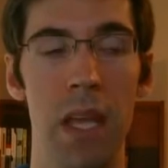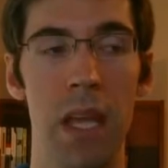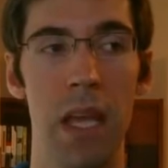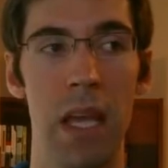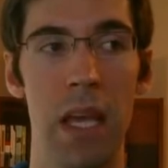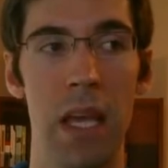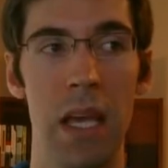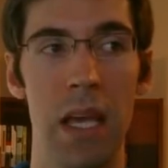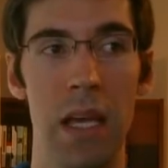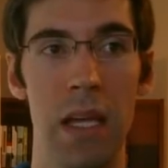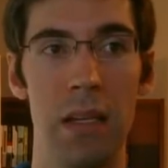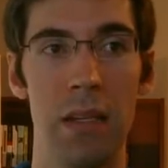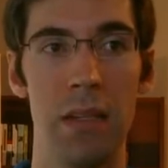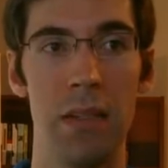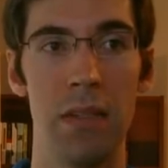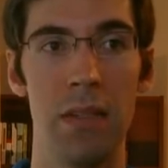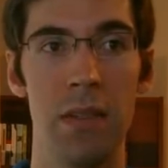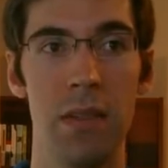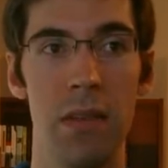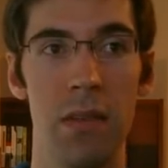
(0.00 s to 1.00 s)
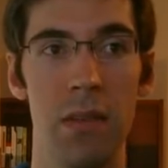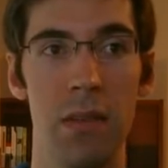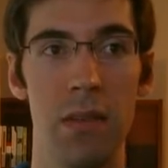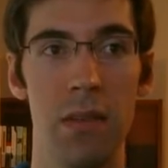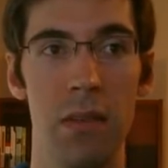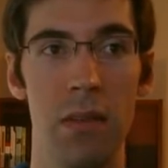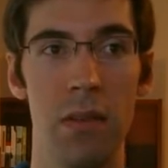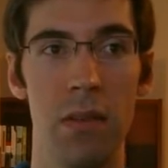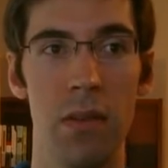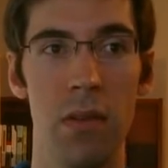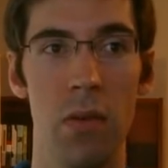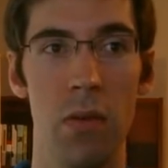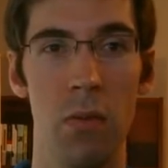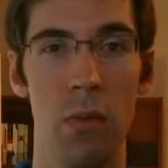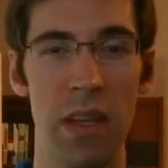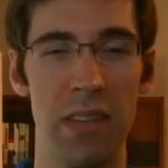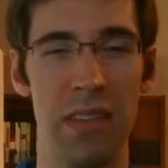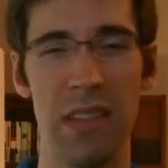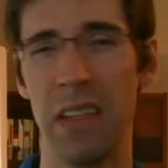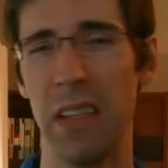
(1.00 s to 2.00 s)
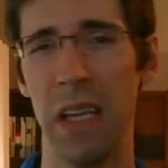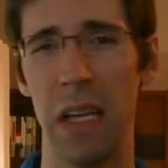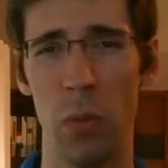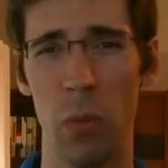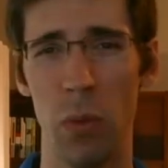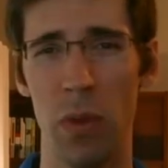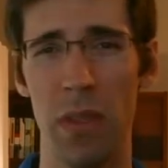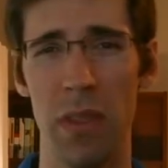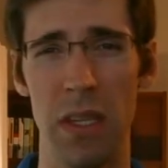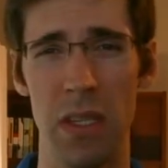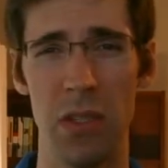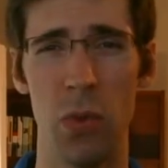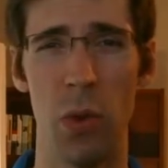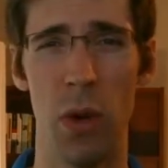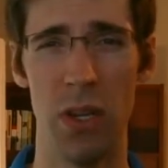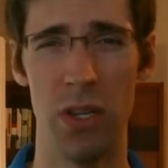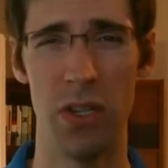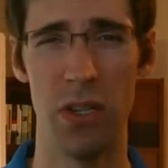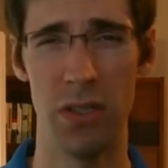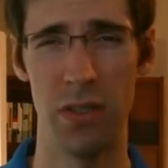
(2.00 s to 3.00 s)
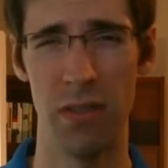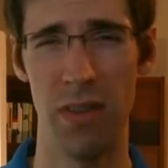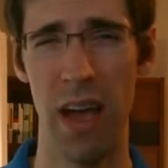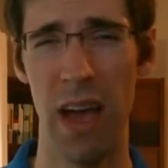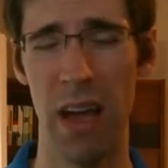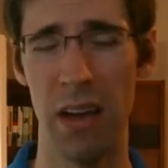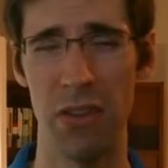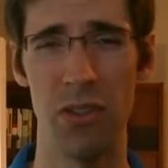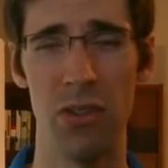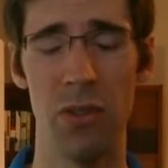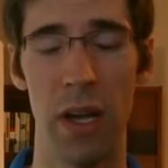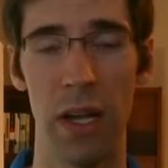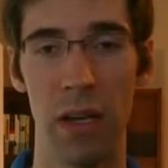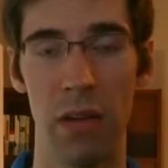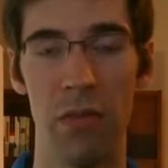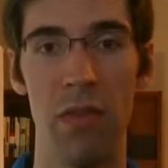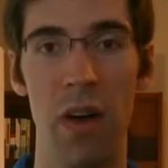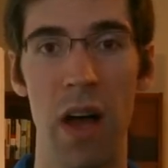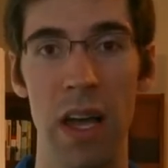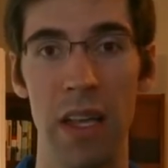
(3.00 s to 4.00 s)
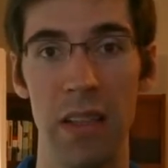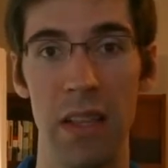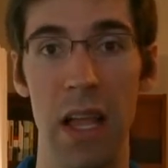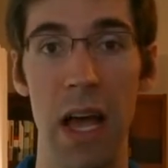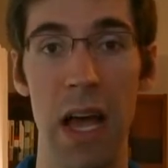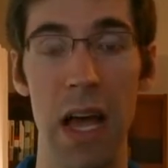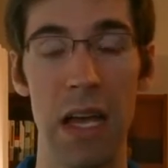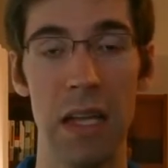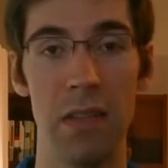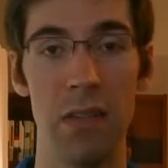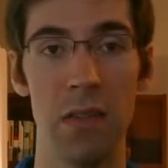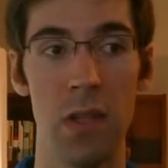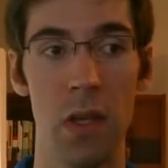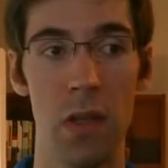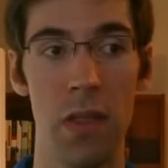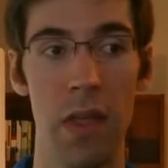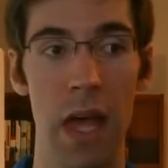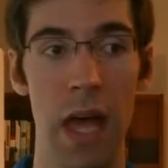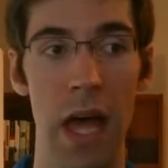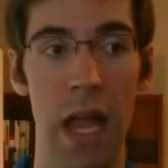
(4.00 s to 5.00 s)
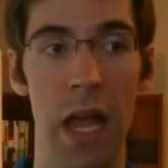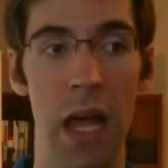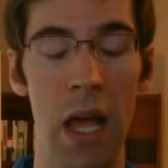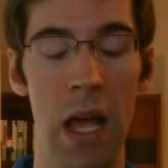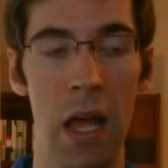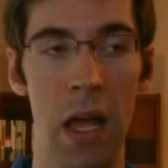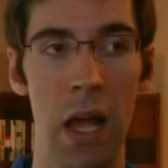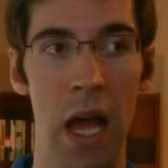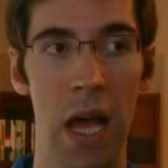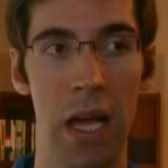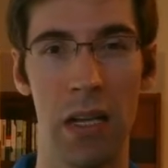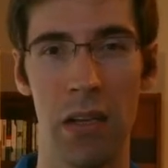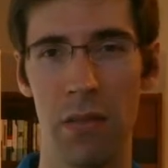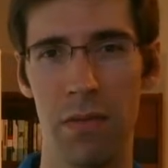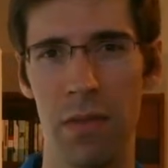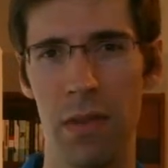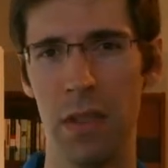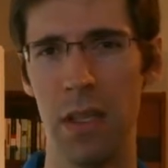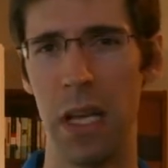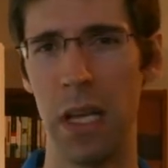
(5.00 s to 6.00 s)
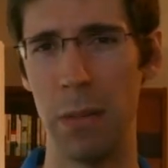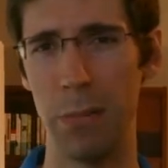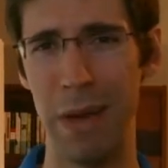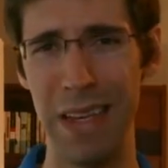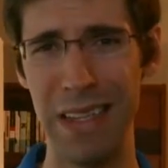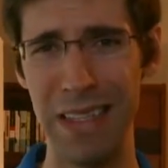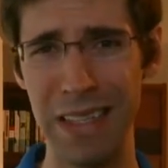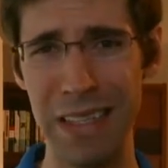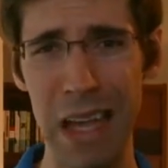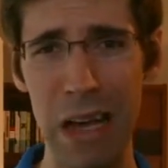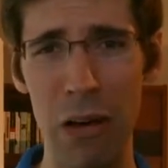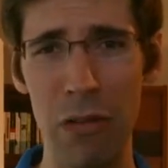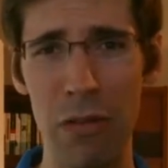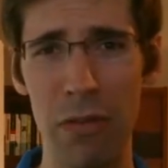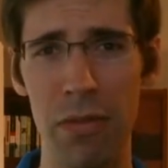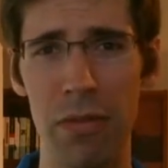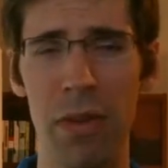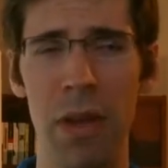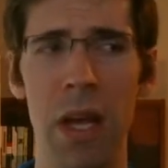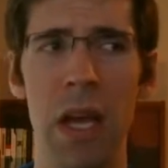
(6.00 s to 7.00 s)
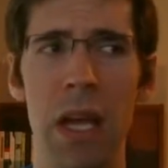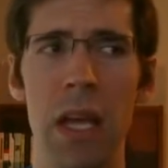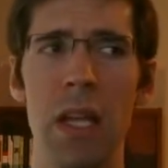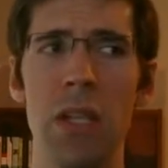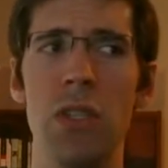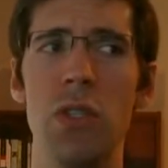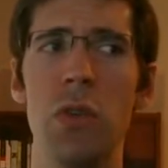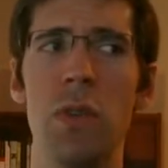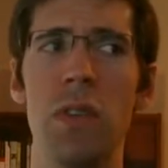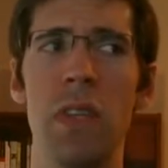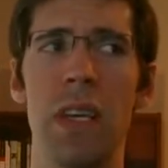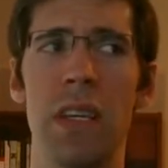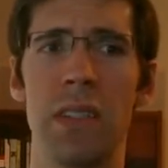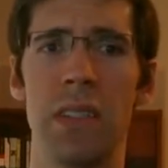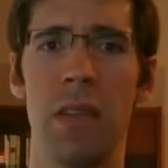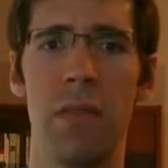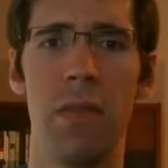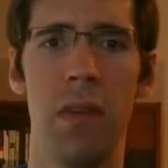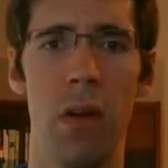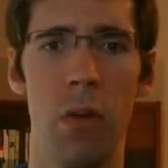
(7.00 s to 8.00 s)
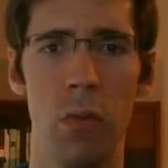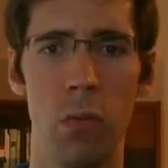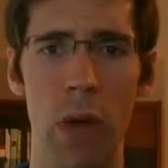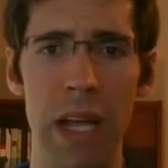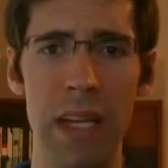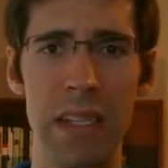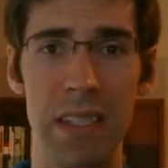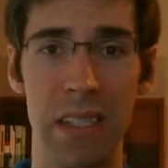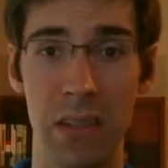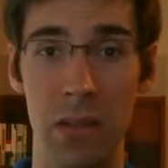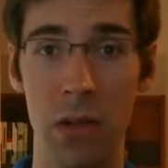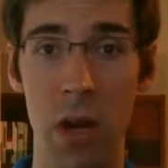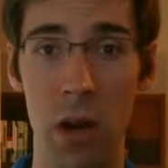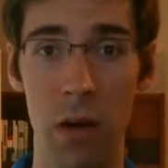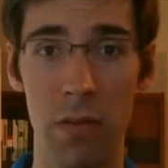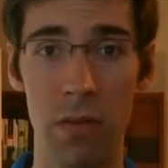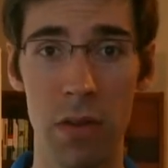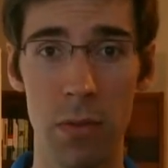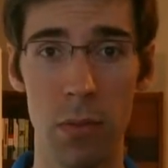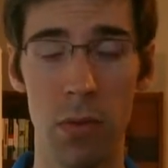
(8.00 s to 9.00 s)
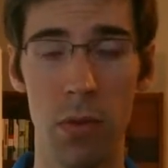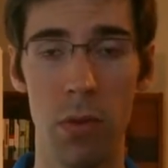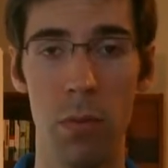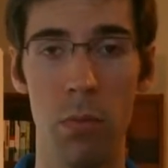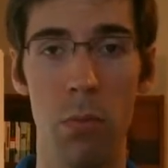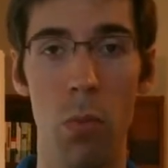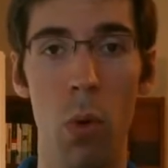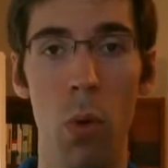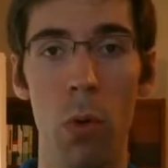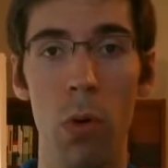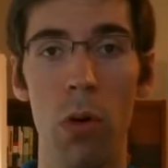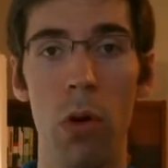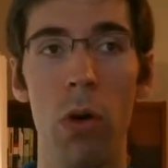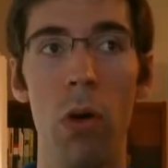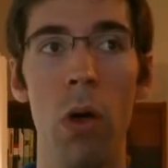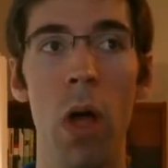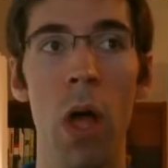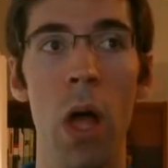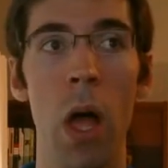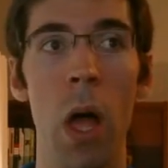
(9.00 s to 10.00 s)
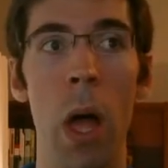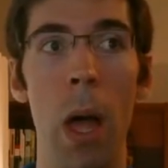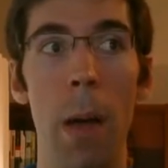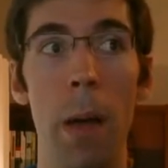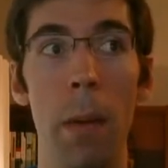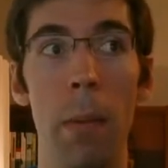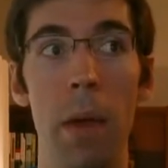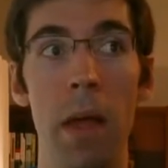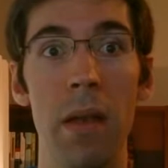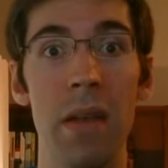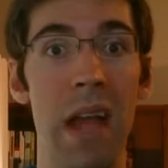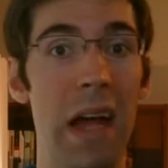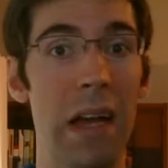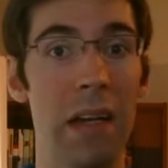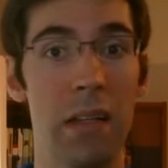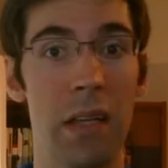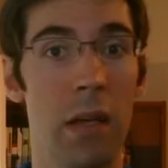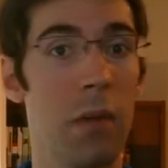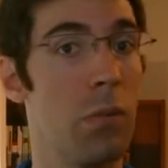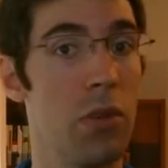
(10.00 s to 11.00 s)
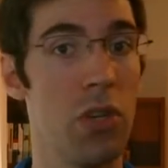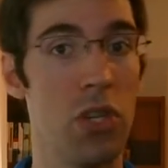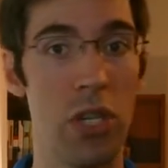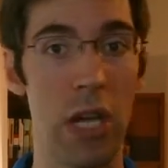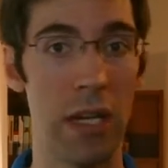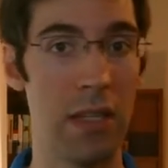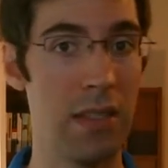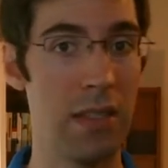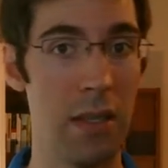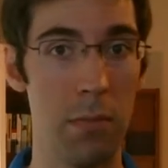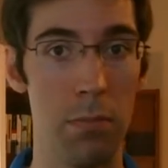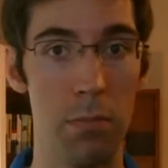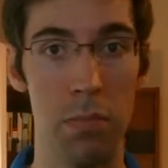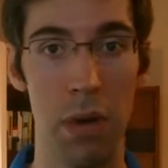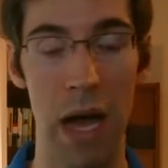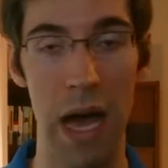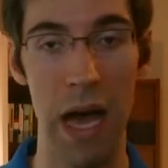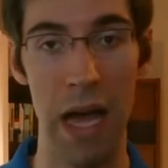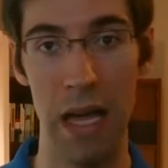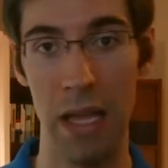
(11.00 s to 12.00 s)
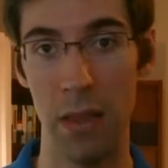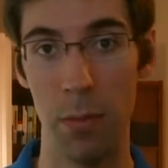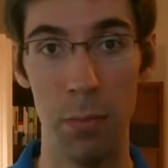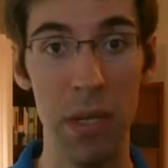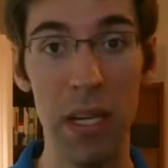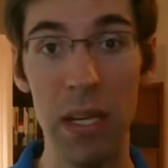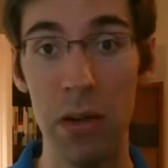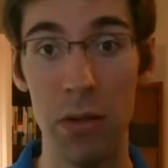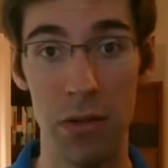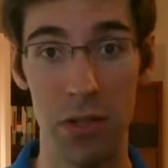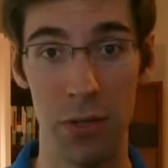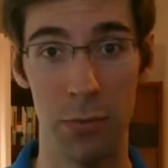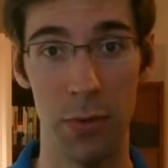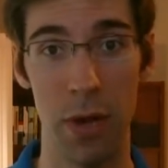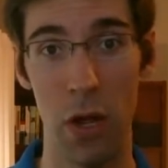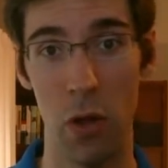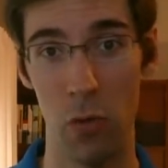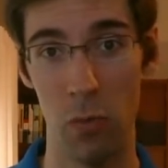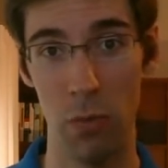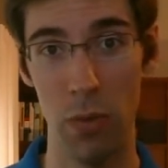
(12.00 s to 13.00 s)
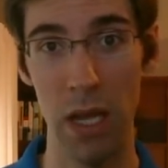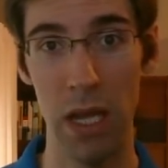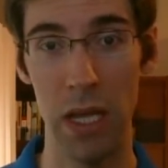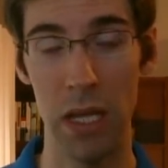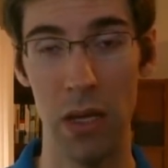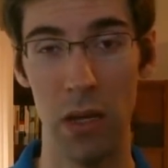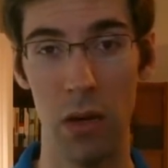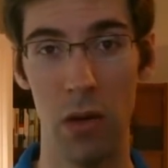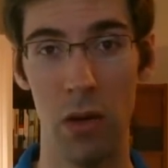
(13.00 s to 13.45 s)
and wrestling with these questions of how to strike a fine line so that I could feel like myself and do things that felt right and comfortable and moral and not get rejected by the peers around me,